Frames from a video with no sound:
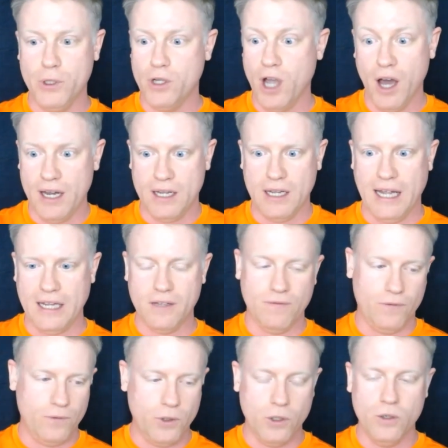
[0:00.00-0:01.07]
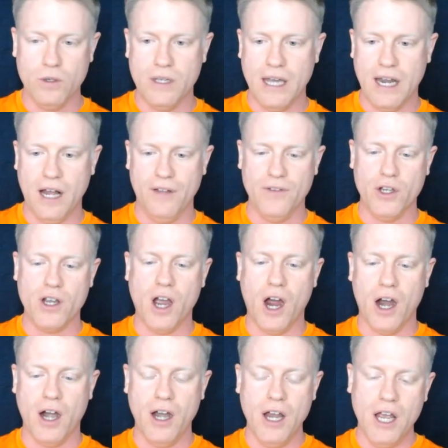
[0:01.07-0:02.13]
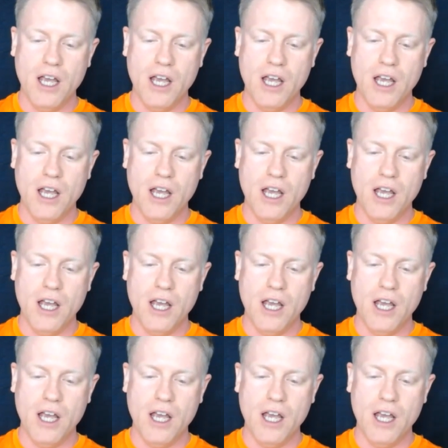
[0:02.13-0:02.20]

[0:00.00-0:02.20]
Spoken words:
cut it, like to get out of your car.